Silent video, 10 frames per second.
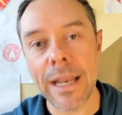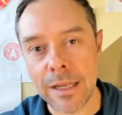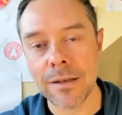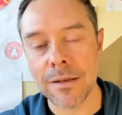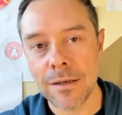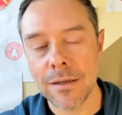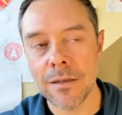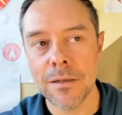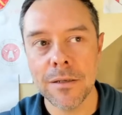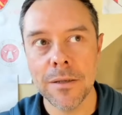it,
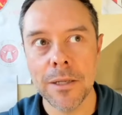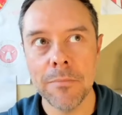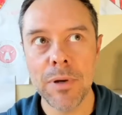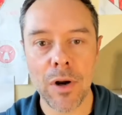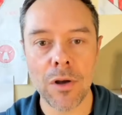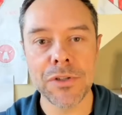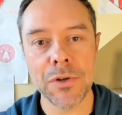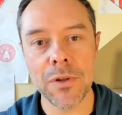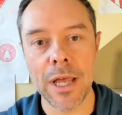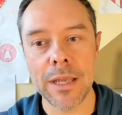but
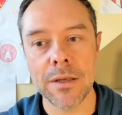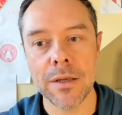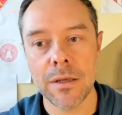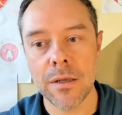also like